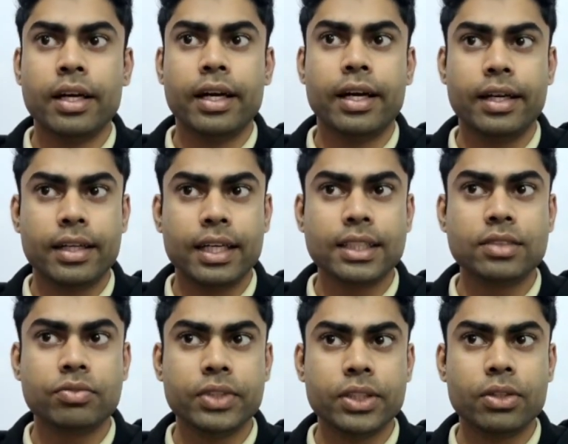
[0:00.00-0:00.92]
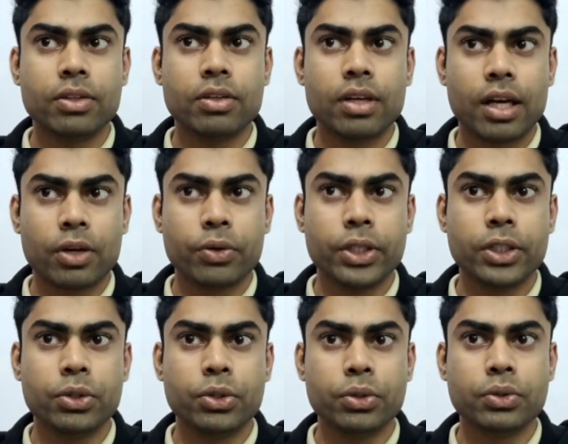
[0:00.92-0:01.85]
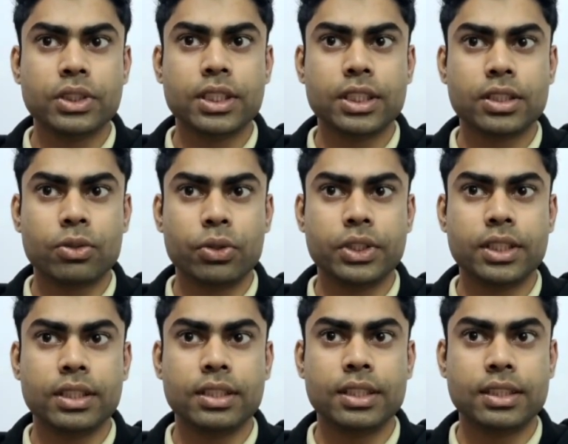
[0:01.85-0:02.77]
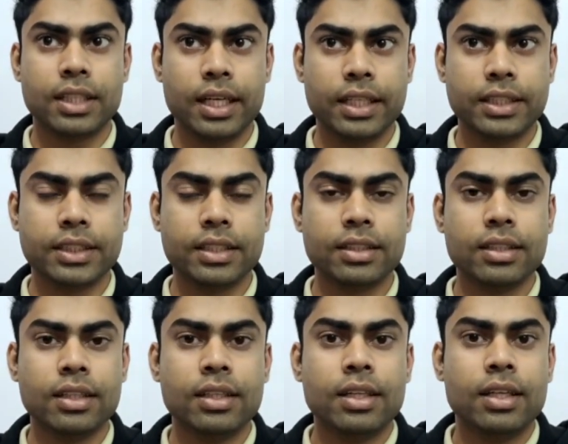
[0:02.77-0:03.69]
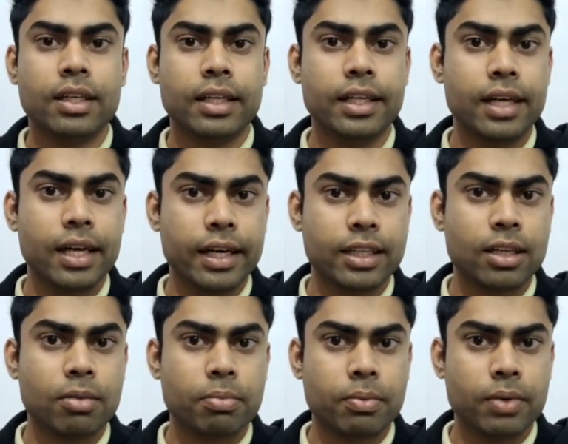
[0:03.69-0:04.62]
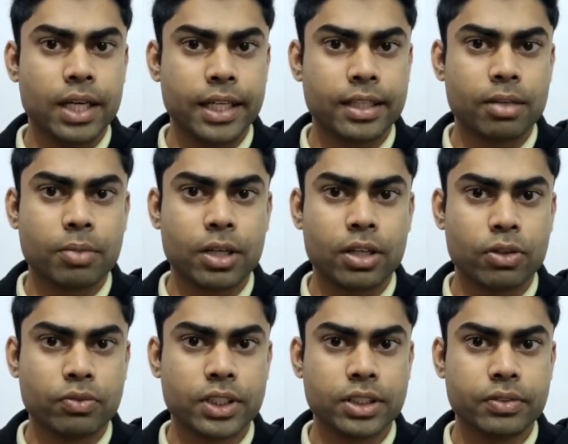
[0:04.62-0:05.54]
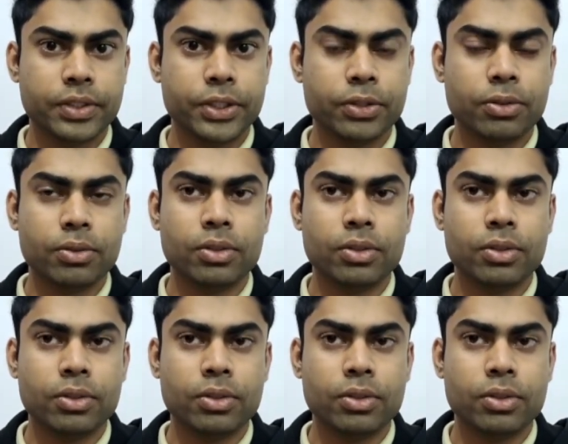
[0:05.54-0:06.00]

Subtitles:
And guys, we are going to use this relation in later part of this video,